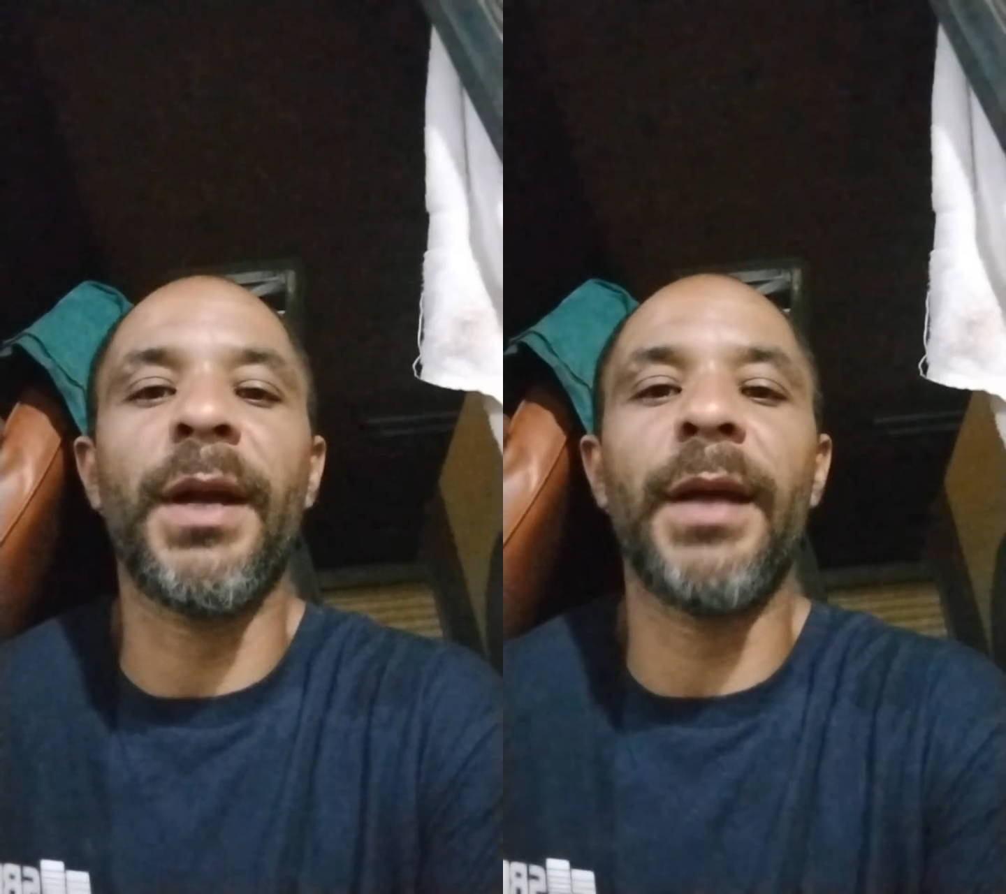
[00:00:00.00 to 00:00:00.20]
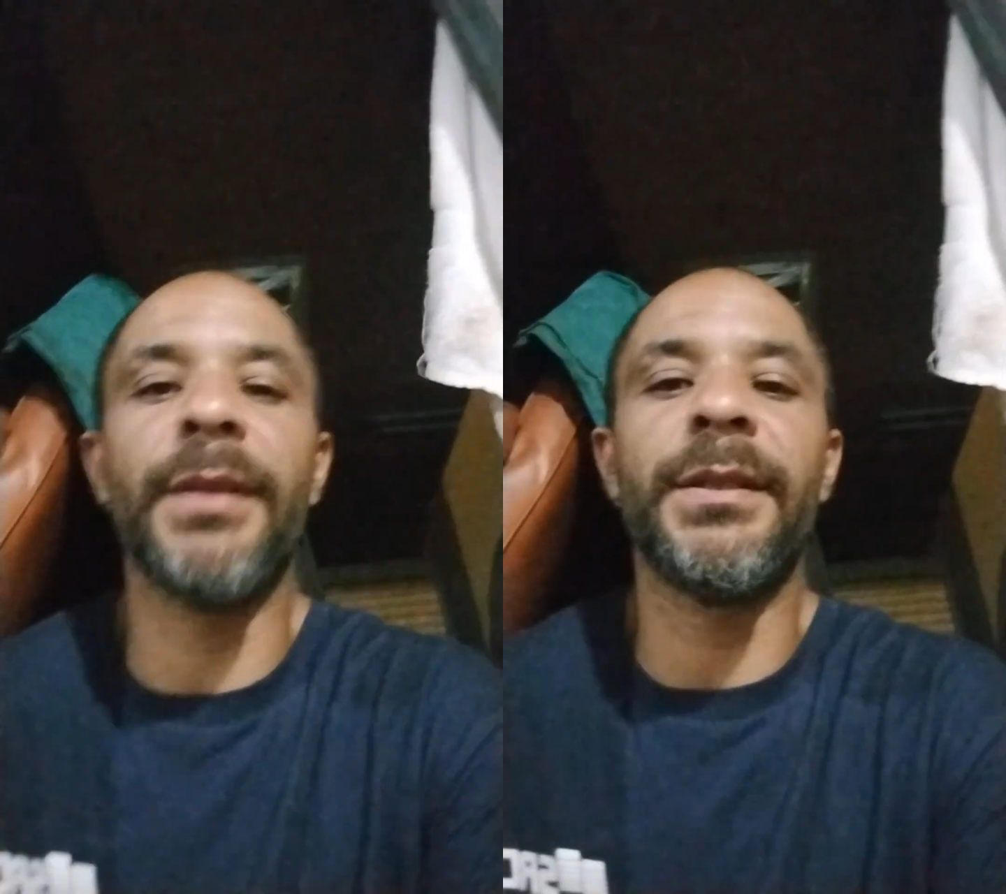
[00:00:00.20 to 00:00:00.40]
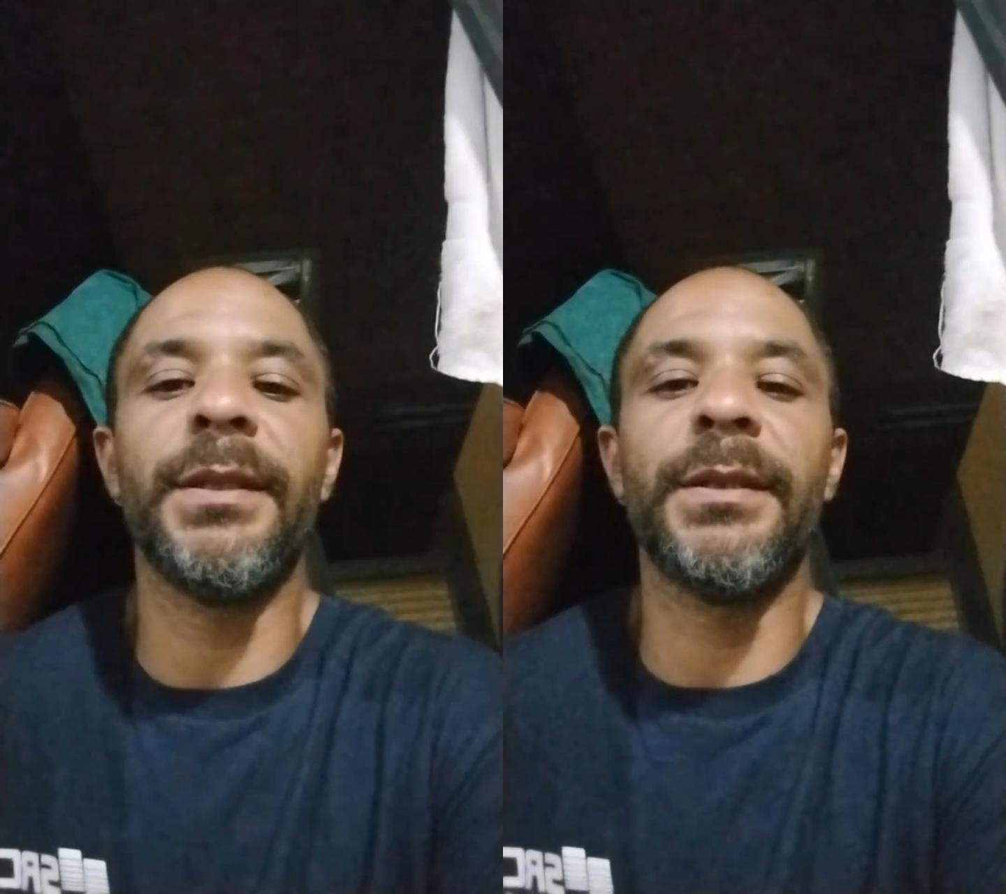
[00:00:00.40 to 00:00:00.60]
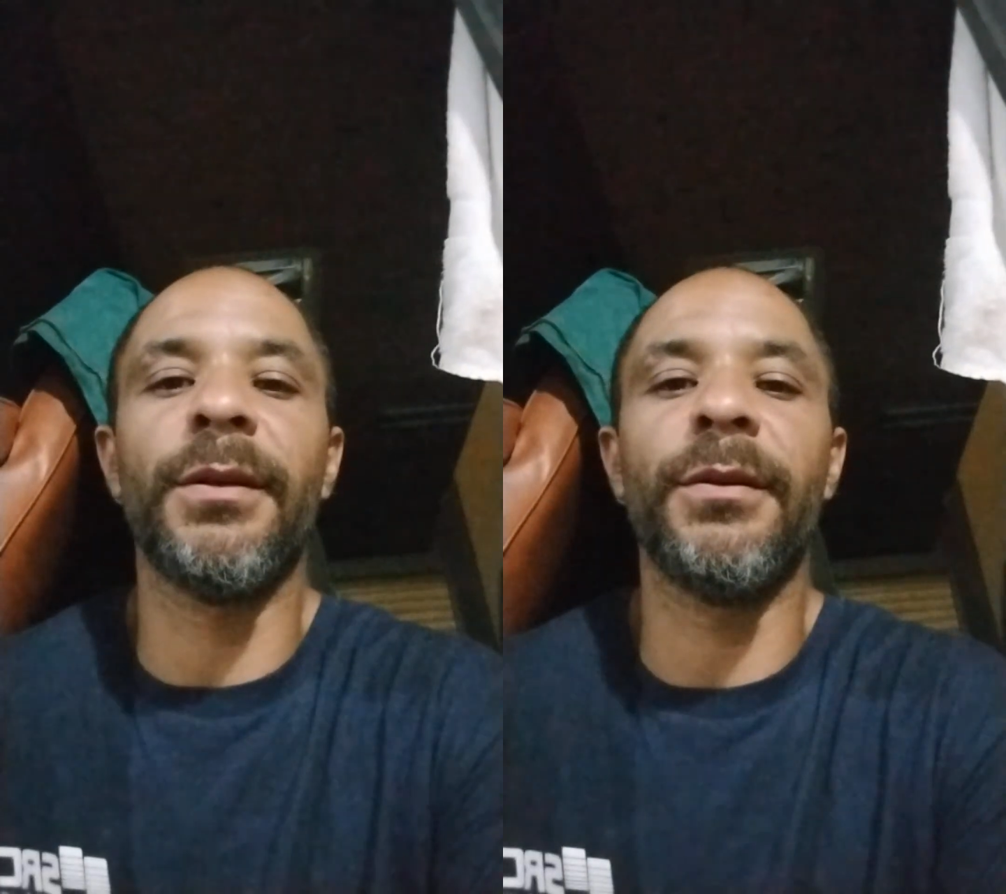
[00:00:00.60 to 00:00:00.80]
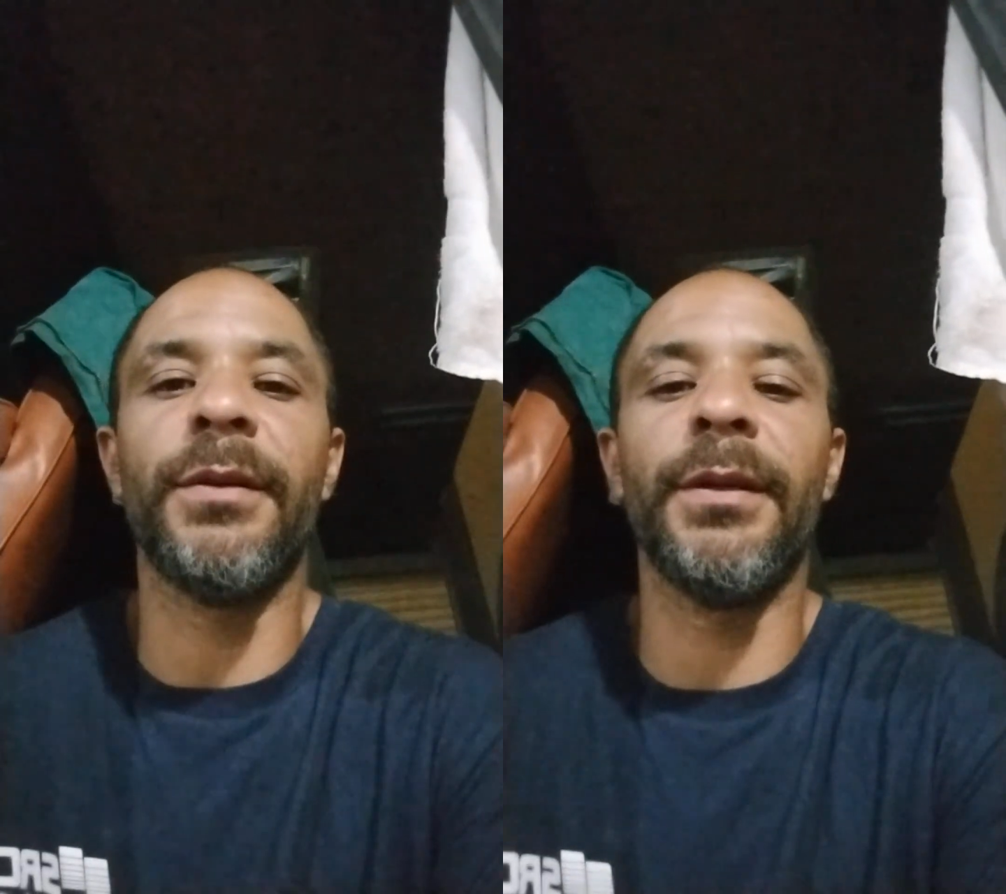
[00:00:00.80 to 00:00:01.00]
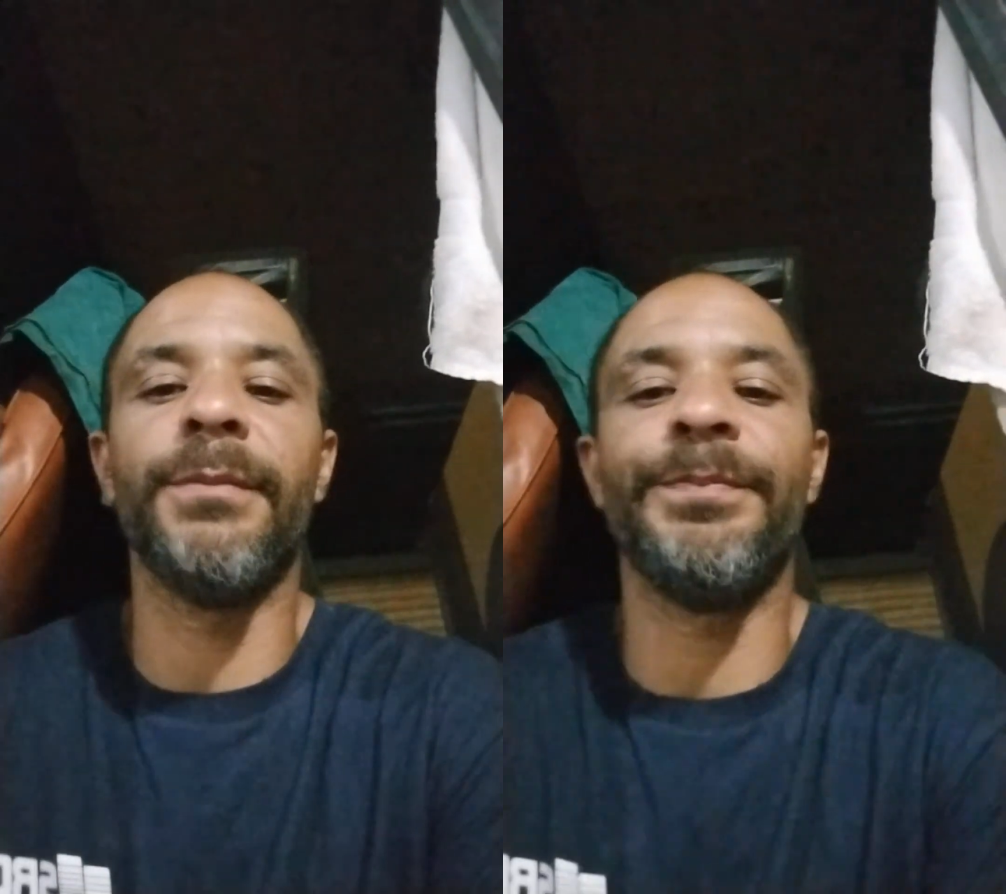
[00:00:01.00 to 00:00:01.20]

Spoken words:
content on here,